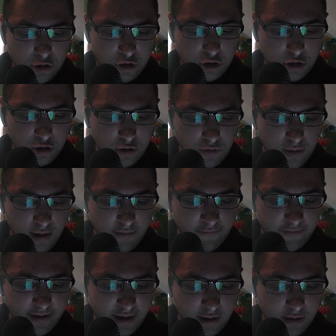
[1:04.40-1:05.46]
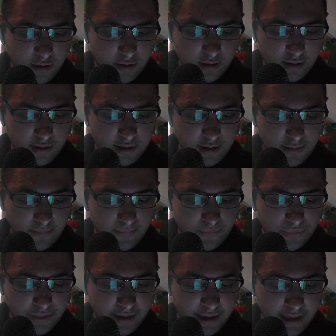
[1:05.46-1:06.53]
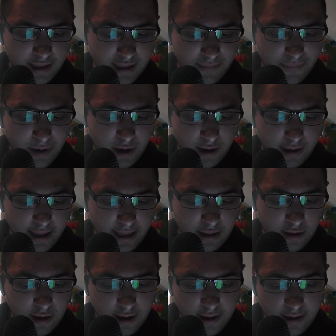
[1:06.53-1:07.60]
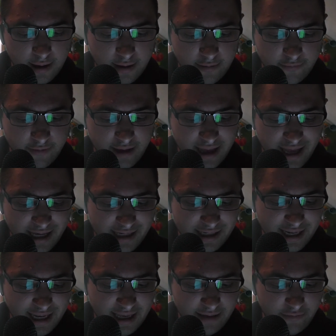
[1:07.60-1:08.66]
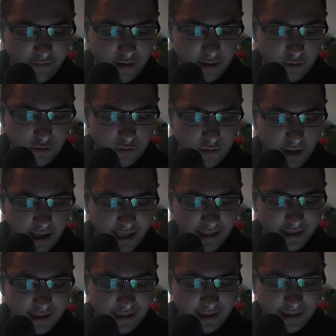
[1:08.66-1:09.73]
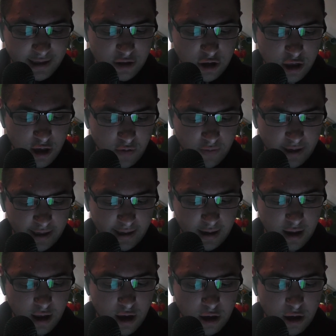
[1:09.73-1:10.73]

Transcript: two vehicles in the parking lot of Dave's Tri-City Towing,